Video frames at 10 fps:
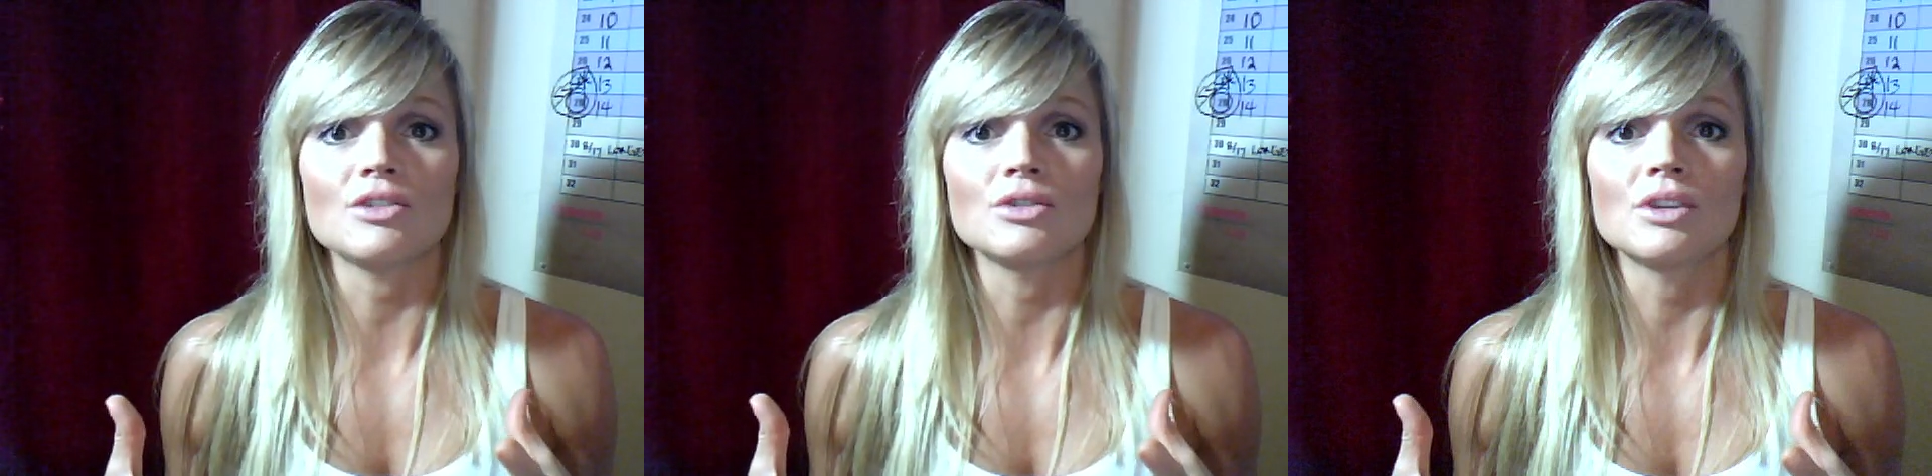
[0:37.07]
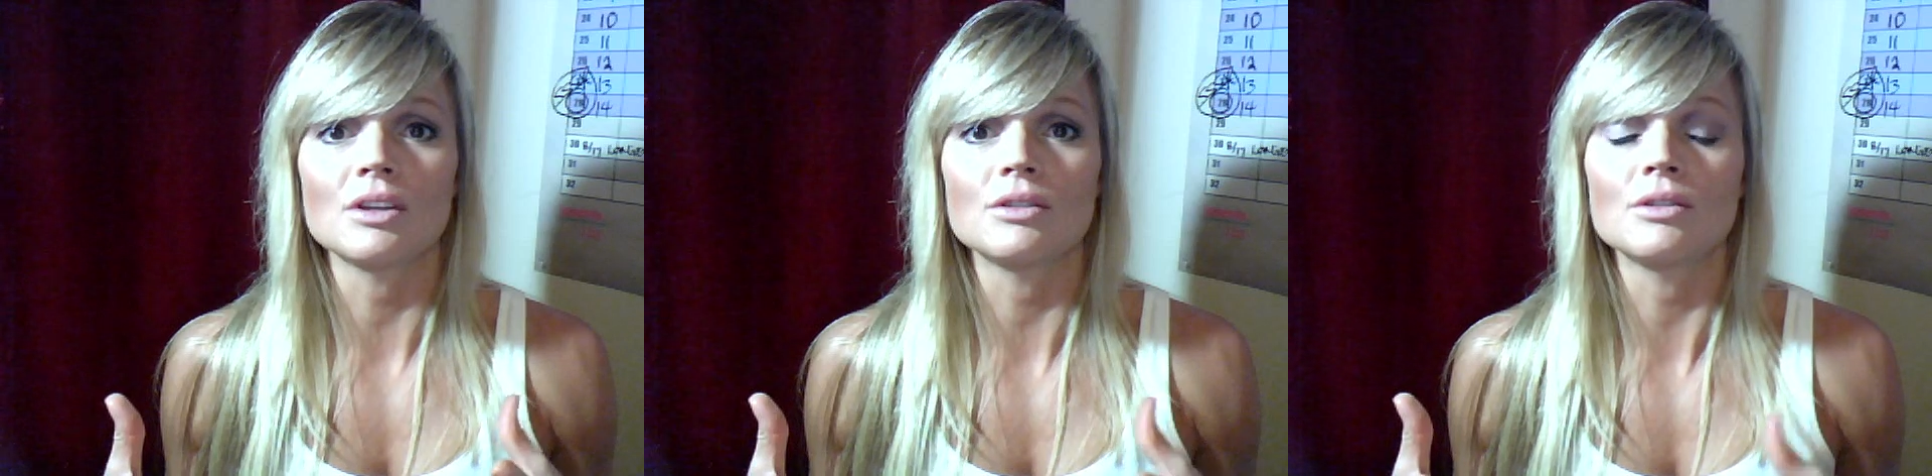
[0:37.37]
you
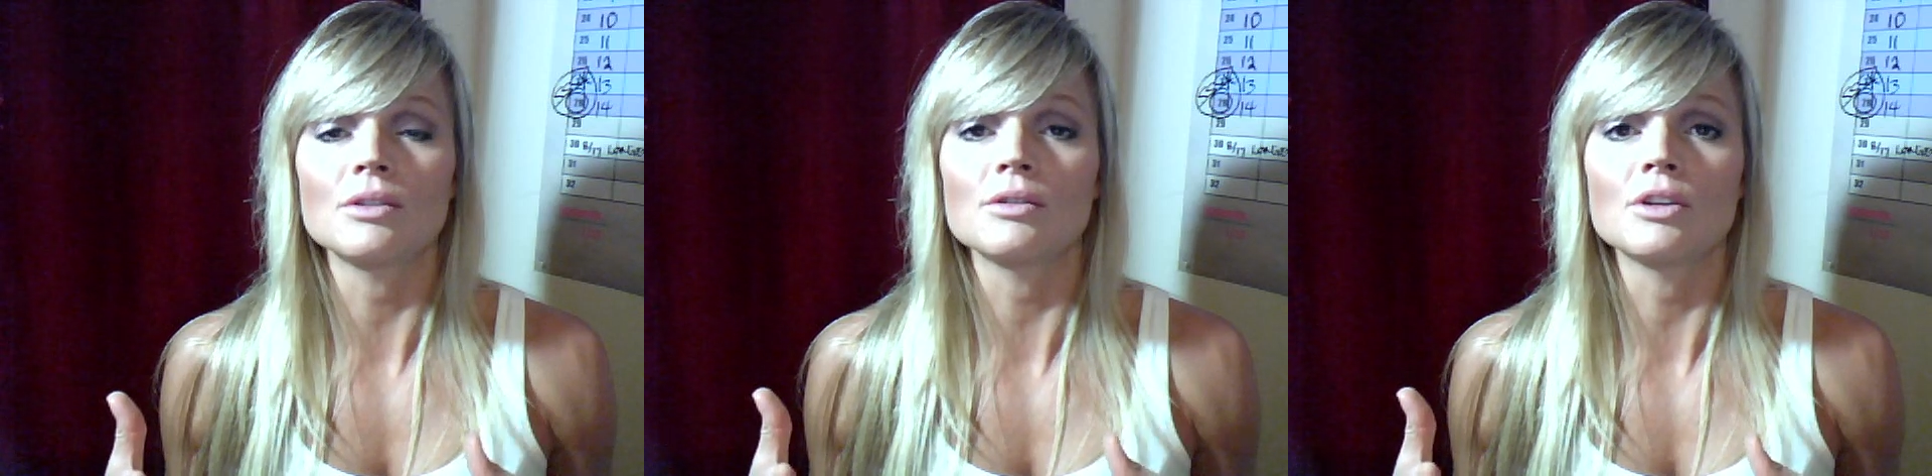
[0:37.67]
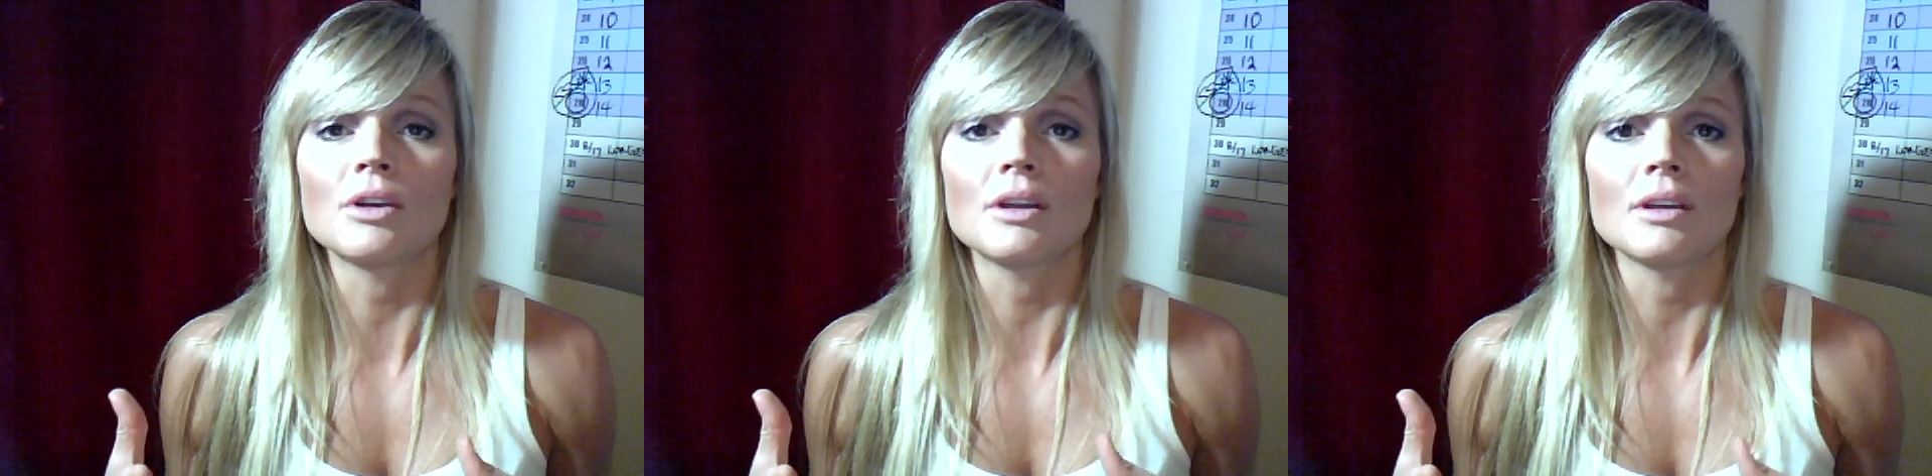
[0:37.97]
can
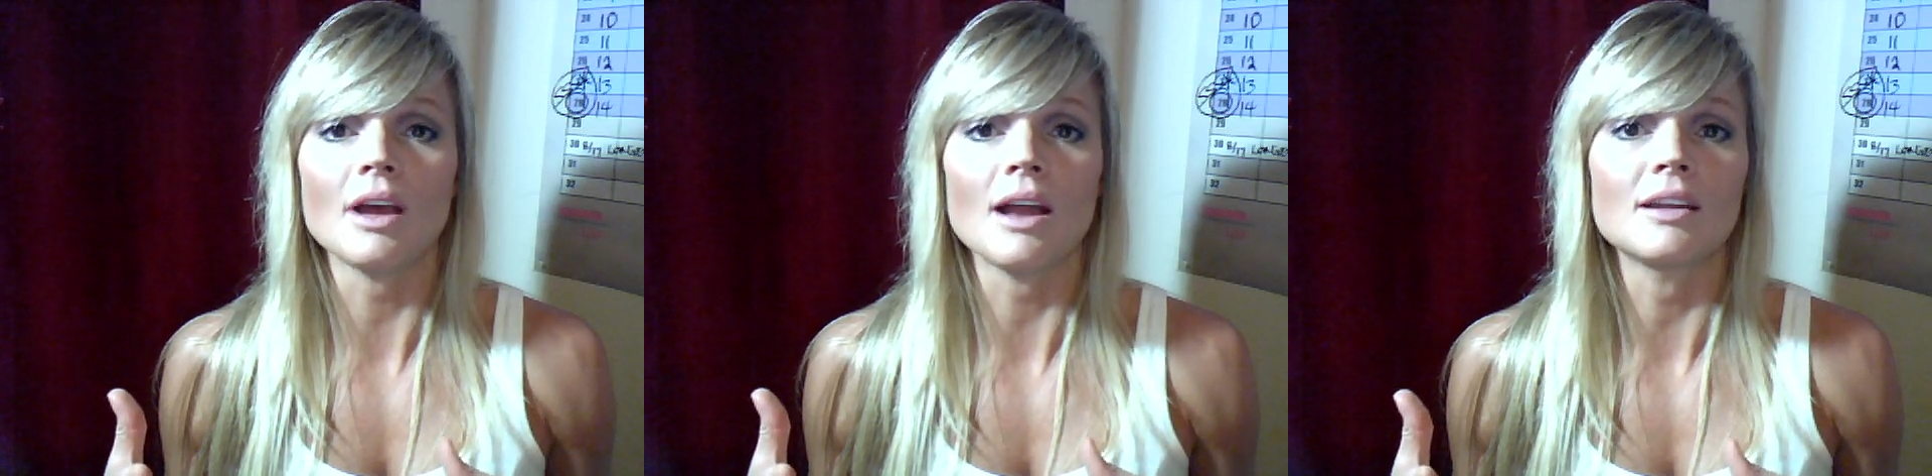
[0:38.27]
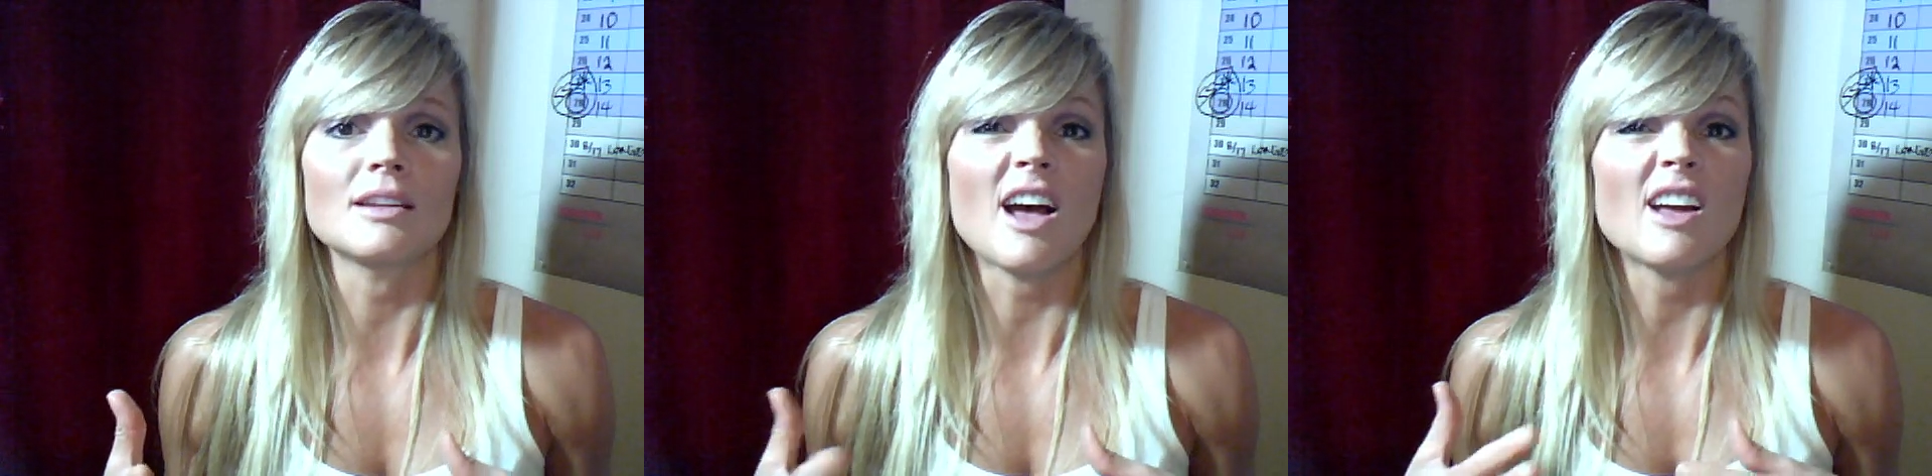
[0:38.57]
you can kind
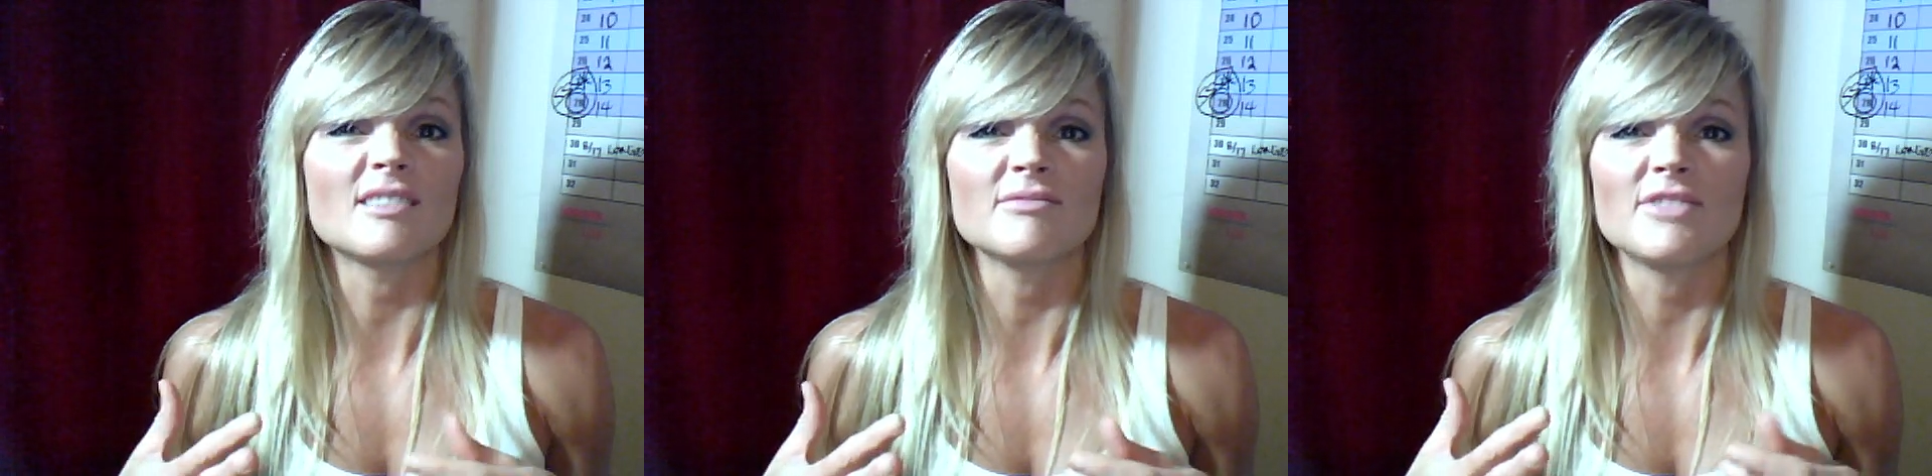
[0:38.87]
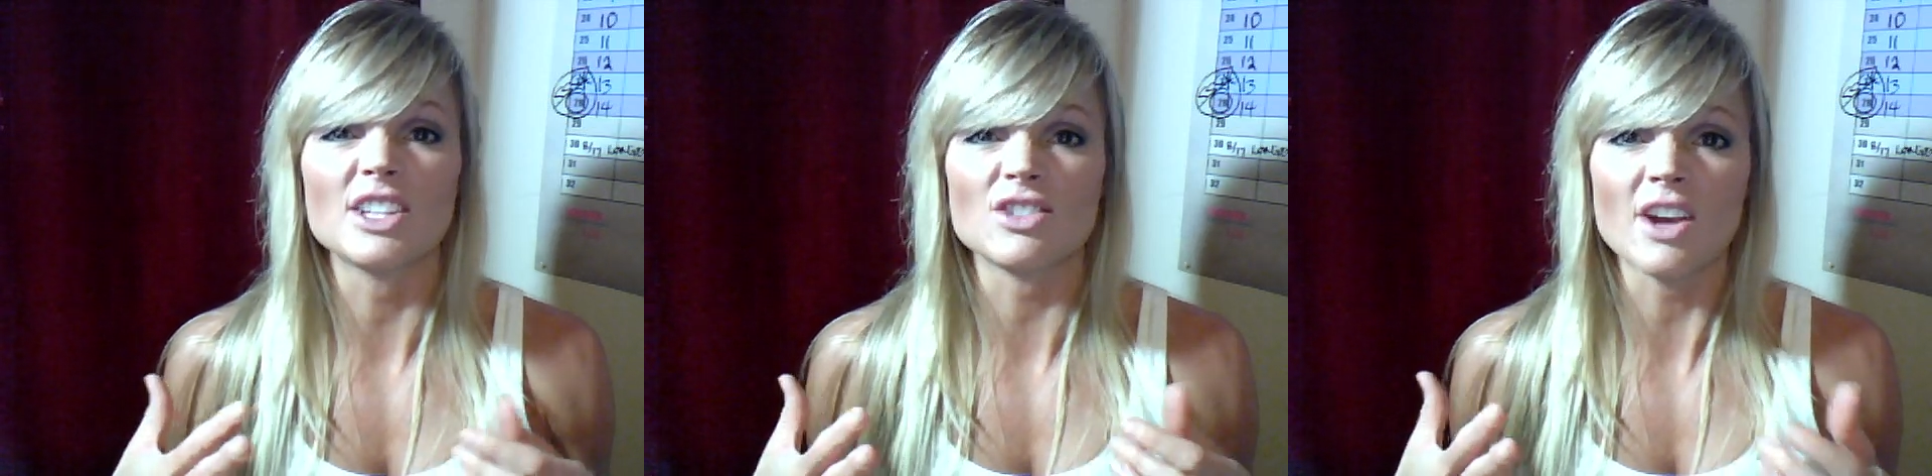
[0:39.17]
of not
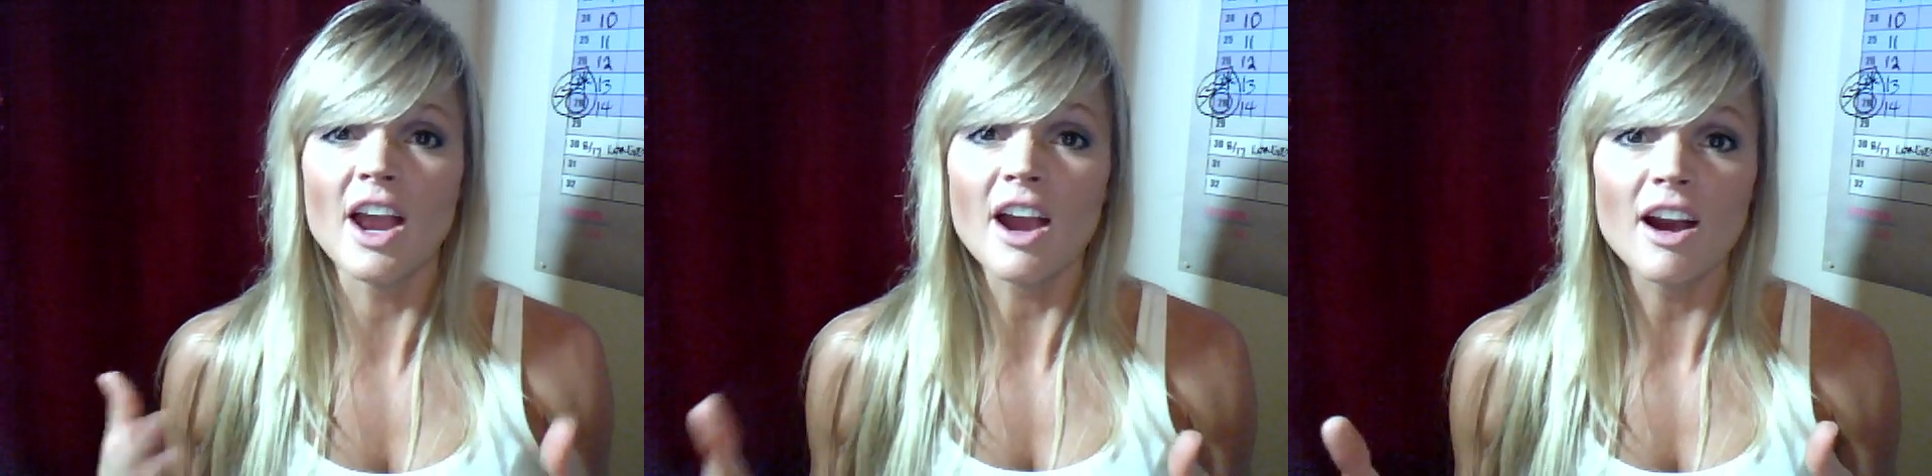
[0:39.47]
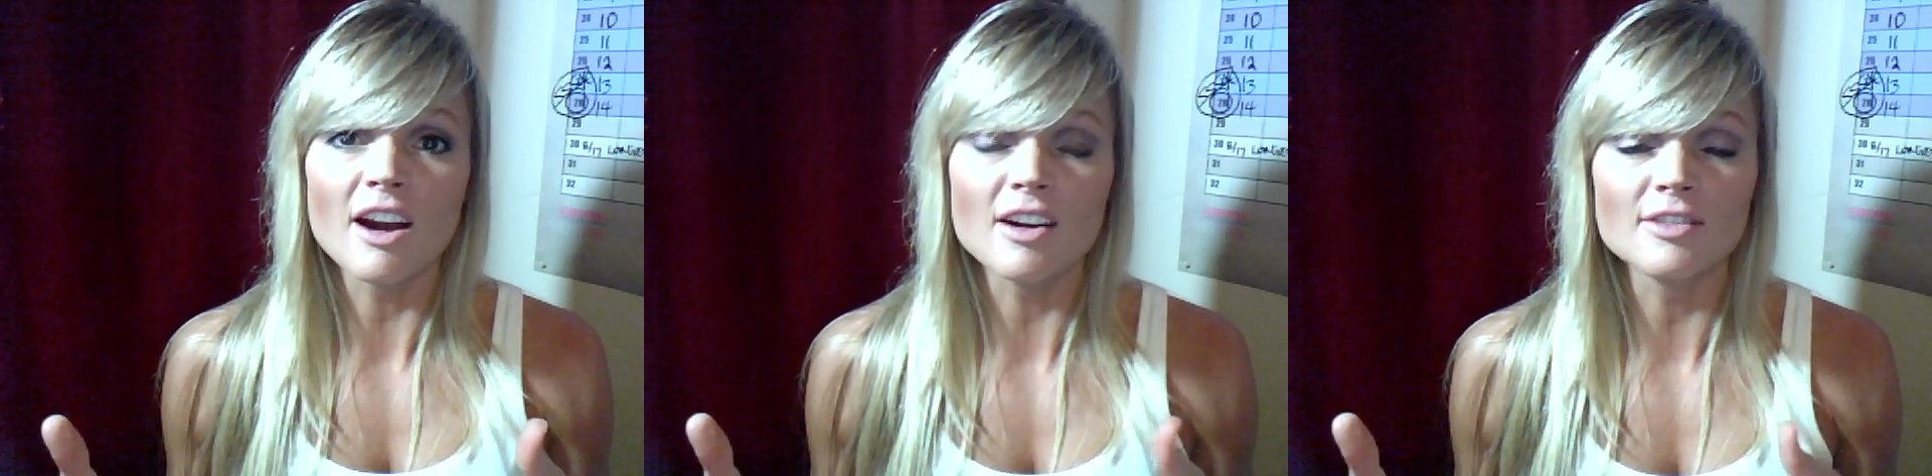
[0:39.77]
fix your
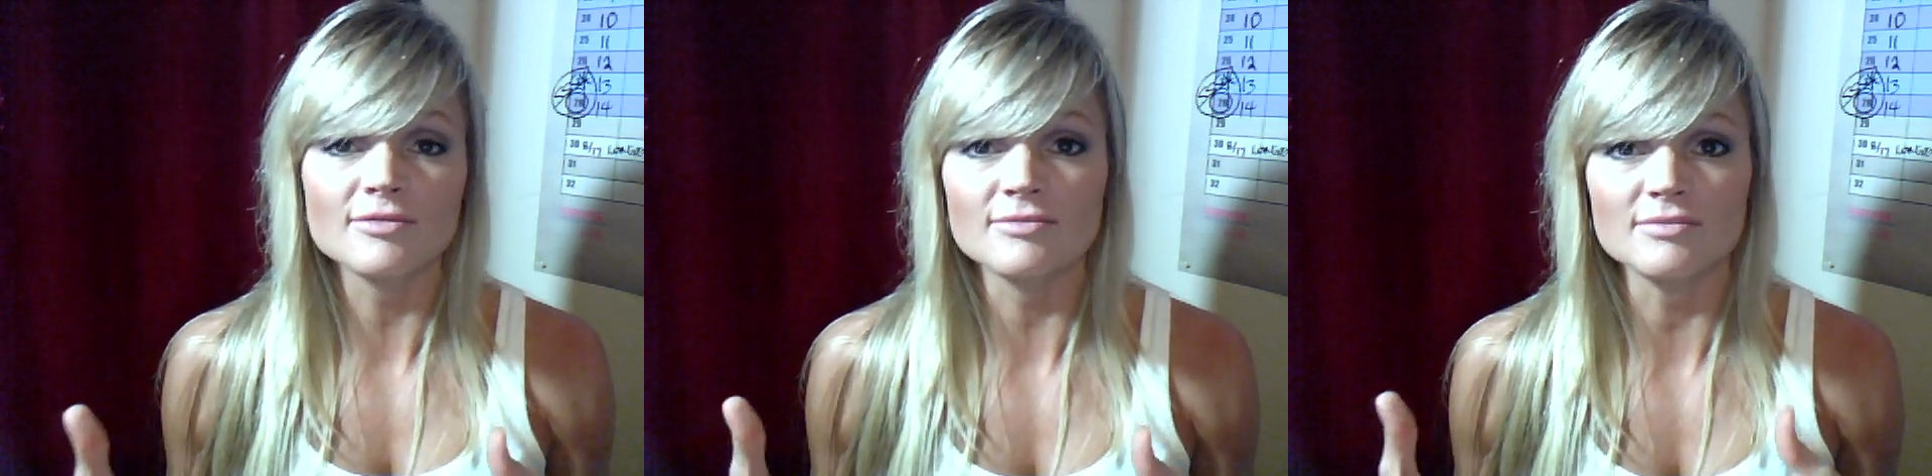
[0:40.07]
hair,